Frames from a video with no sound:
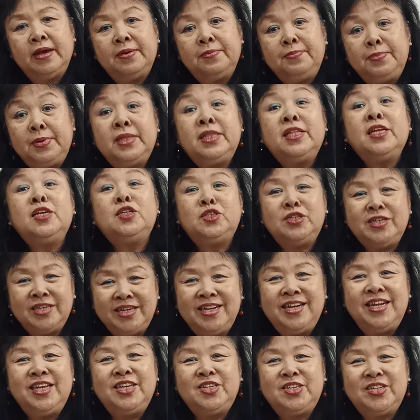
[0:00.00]
British
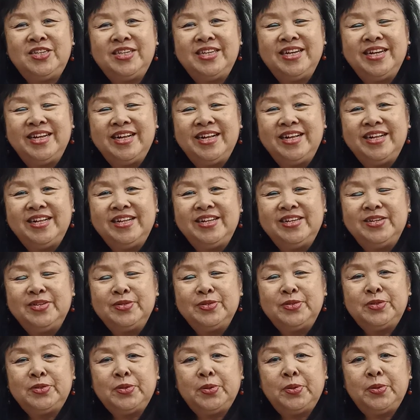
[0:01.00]
English.
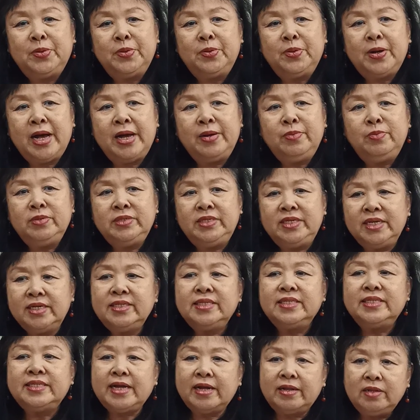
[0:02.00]
So I will
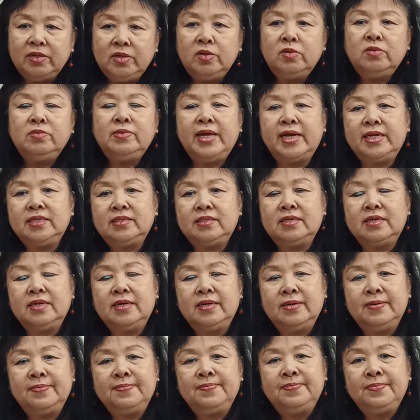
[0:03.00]
just tell you that
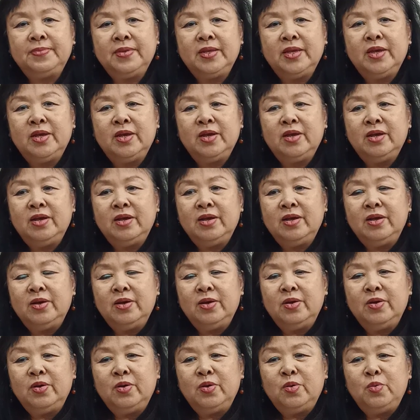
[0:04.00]

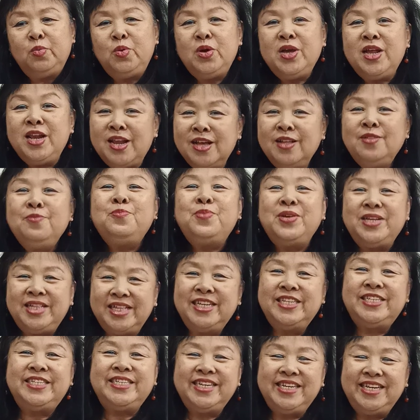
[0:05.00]
we learn
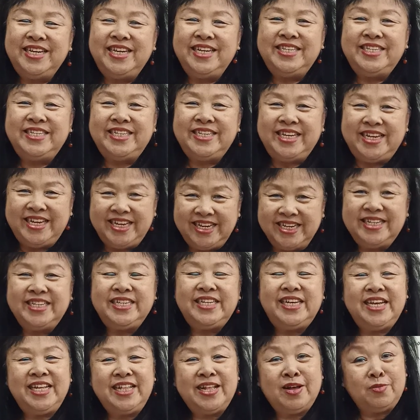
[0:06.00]
British English here
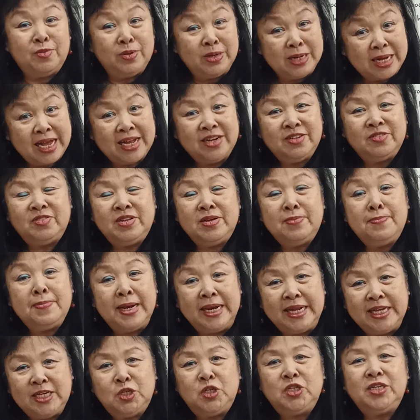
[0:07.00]
in our country,
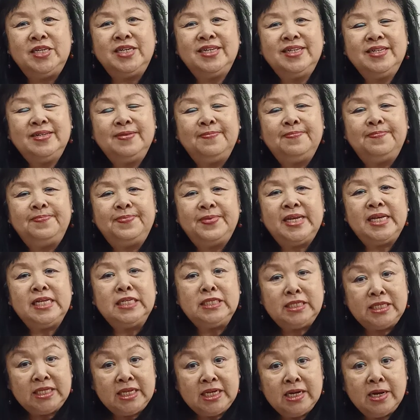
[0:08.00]
Malaysia, in
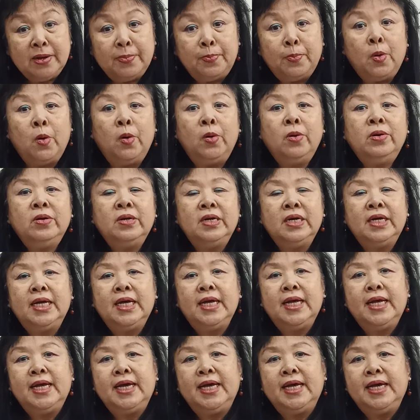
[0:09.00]
Singapore.
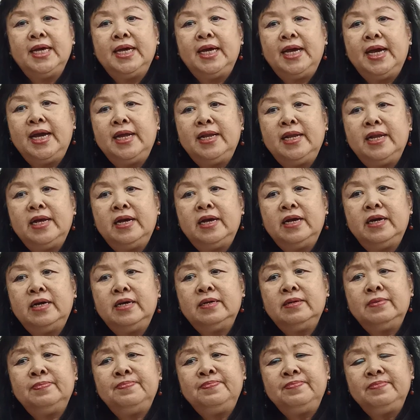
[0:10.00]
And
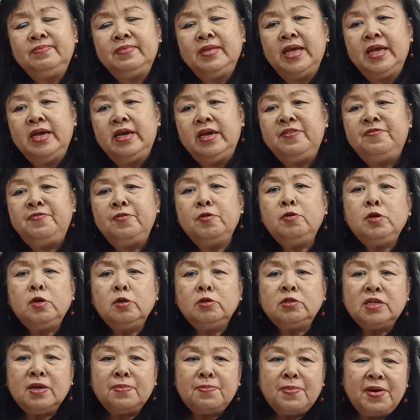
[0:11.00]
if you
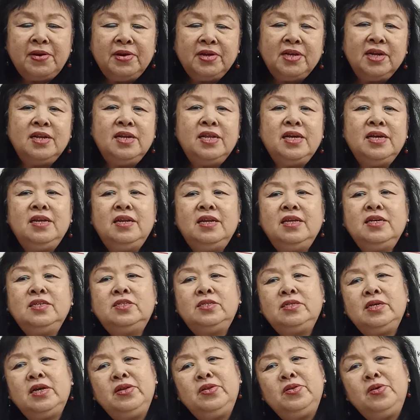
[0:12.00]
use American
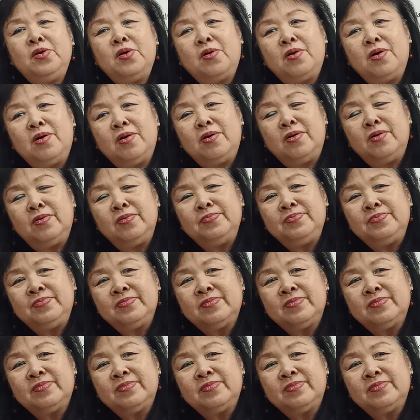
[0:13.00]
English in your